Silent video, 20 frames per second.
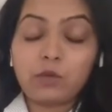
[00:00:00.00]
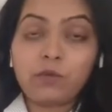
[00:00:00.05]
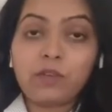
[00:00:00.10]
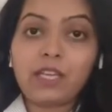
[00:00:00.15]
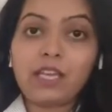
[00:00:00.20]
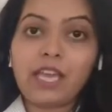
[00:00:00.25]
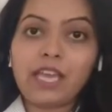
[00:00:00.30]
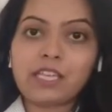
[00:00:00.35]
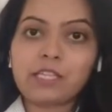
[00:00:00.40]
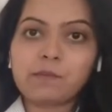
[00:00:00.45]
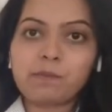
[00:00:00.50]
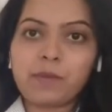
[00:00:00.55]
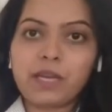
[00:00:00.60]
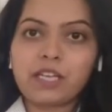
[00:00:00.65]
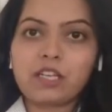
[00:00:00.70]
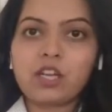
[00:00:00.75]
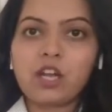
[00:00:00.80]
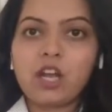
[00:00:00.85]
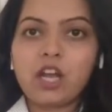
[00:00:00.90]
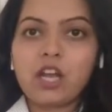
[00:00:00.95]
expect
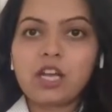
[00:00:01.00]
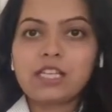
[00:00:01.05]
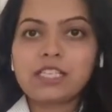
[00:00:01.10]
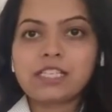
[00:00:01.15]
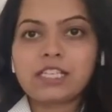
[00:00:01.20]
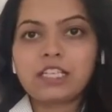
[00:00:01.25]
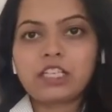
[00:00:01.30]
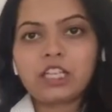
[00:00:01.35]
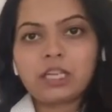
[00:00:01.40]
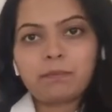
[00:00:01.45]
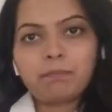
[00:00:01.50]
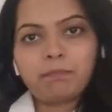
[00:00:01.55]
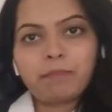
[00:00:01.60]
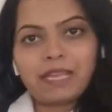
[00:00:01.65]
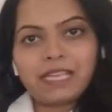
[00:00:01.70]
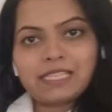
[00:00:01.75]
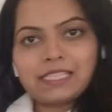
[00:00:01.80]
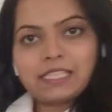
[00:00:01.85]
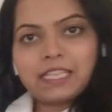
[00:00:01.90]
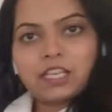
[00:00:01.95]
certain
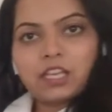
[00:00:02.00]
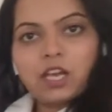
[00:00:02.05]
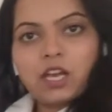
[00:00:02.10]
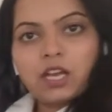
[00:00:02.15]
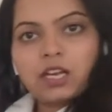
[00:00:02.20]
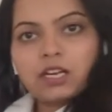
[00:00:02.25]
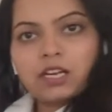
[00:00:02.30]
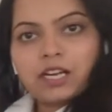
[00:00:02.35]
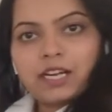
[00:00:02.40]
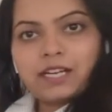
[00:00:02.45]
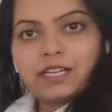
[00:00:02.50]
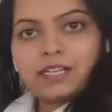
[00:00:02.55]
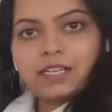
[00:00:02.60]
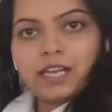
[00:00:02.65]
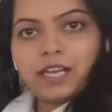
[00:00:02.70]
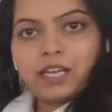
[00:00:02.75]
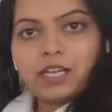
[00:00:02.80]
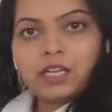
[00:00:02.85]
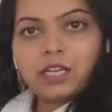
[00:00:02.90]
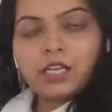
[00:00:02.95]
basic
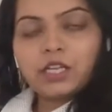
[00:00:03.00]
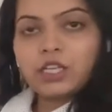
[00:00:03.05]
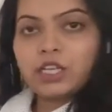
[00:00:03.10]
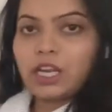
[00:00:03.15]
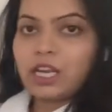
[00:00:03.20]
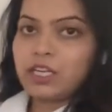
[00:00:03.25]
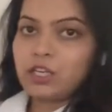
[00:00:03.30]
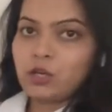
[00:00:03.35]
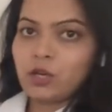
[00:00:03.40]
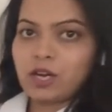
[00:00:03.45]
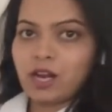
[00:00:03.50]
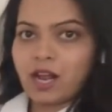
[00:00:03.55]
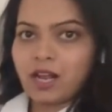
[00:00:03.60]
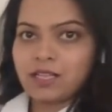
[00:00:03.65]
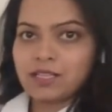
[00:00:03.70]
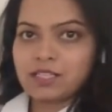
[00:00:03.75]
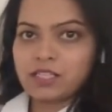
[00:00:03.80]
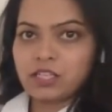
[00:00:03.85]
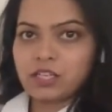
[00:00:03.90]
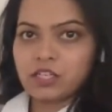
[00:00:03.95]
content in your
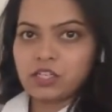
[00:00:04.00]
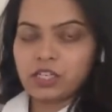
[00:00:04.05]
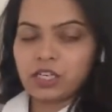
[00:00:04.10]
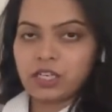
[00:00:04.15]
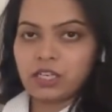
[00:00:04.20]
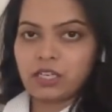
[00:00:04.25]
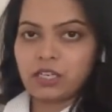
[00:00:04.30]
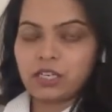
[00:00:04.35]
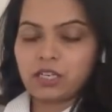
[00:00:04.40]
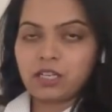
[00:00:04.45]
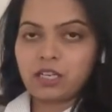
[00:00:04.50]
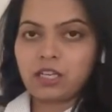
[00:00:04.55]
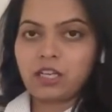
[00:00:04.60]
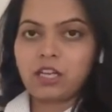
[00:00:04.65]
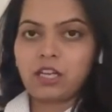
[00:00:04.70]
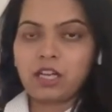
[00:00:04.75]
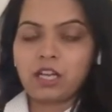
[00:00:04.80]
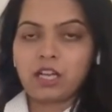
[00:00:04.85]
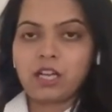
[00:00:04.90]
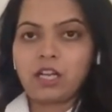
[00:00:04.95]
answer sheet.
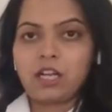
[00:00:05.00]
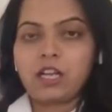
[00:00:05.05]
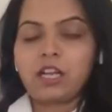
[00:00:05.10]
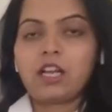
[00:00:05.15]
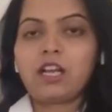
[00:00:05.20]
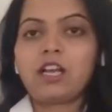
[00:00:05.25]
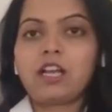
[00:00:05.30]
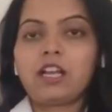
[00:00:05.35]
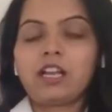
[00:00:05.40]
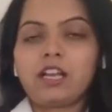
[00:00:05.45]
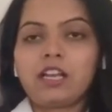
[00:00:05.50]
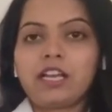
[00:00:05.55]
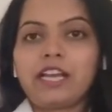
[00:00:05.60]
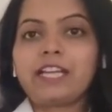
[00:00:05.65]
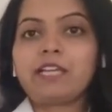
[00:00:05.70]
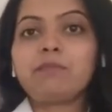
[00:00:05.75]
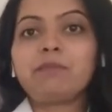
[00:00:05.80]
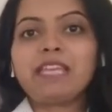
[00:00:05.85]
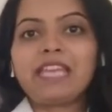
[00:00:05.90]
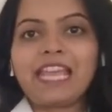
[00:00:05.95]
Let
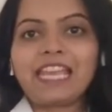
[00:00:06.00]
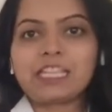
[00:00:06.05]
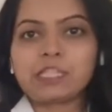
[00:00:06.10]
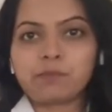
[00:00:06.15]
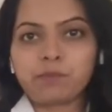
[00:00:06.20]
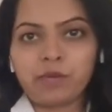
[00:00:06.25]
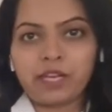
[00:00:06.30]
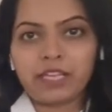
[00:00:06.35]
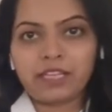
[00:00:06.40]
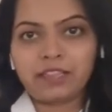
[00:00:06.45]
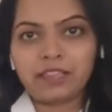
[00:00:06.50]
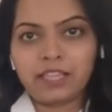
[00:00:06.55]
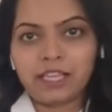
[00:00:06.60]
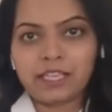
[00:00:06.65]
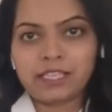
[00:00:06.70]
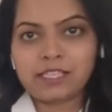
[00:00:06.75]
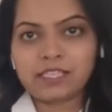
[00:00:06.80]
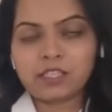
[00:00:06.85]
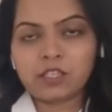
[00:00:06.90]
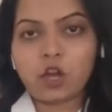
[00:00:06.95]
me explain
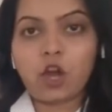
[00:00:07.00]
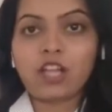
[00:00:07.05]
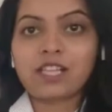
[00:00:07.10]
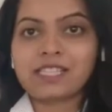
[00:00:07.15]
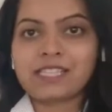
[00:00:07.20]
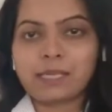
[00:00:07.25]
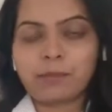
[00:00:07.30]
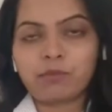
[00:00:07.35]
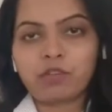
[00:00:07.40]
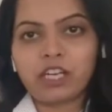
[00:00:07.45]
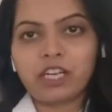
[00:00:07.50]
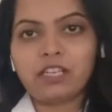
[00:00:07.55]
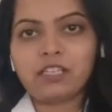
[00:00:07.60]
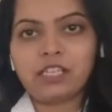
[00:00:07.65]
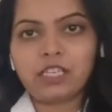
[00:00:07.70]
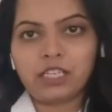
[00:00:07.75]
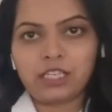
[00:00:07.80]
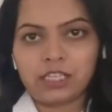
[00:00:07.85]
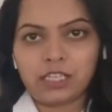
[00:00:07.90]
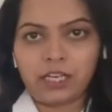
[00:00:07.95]
this concept in
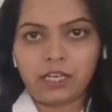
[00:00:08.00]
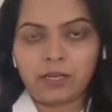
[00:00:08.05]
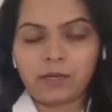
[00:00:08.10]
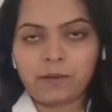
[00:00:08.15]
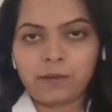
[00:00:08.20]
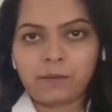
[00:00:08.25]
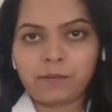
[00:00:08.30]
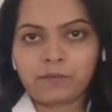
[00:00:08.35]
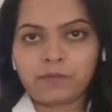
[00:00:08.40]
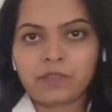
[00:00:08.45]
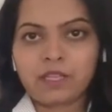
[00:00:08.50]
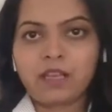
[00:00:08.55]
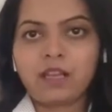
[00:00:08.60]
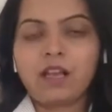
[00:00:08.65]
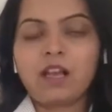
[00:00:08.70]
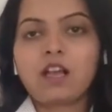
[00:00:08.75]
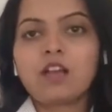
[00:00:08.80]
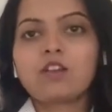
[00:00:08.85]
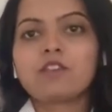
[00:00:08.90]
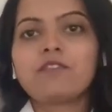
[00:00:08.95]
detail.
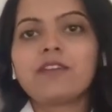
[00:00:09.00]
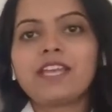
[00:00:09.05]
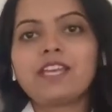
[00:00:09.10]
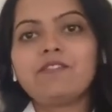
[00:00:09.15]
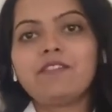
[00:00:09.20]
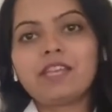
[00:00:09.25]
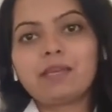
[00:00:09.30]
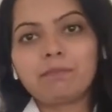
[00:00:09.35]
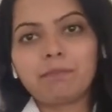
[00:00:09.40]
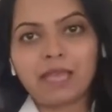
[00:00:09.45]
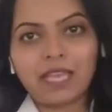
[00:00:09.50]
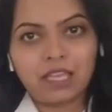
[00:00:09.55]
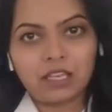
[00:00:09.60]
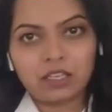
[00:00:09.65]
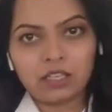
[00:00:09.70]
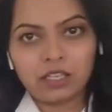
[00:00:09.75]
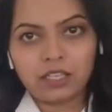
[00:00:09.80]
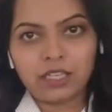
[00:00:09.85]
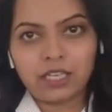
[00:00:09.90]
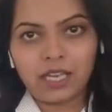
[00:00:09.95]
When we bake a
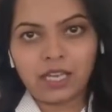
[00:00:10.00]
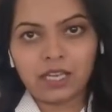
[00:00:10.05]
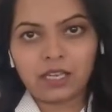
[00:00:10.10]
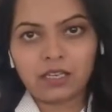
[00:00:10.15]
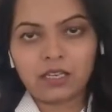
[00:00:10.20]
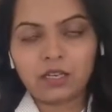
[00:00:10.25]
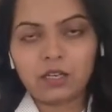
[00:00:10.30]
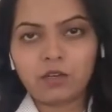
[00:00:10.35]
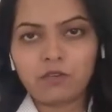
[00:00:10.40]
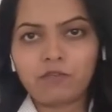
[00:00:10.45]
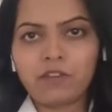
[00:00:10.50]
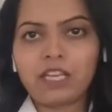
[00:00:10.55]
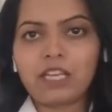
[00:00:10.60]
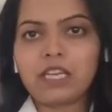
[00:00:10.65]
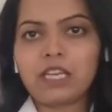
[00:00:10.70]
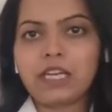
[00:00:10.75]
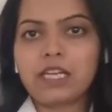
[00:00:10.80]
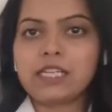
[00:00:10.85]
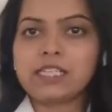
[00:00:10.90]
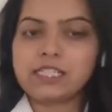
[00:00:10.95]
cake, we
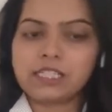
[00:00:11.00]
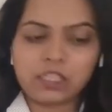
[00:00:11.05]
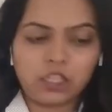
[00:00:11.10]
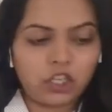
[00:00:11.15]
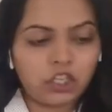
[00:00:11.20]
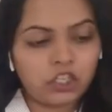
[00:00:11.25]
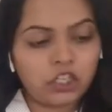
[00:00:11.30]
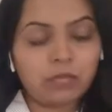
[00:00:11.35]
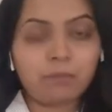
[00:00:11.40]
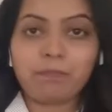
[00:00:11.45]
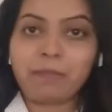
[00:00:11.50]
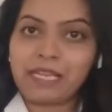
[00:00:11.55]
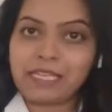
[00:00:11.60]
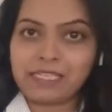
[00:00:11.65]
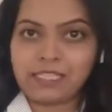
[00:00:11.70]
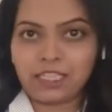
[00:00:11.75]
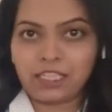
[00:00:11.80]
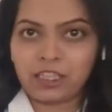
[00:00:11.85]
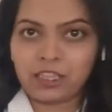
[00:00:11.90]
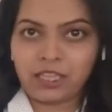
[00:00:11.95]
need certain
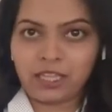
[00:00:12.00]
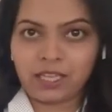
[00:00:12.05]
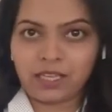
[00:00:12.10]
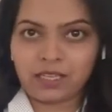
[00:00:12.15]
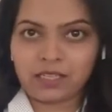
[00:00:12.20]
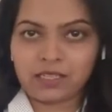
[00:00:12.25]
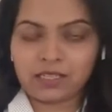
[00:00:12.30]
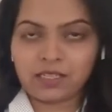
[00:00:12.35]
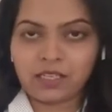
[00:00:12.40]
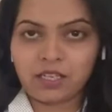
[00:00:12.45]
basic things.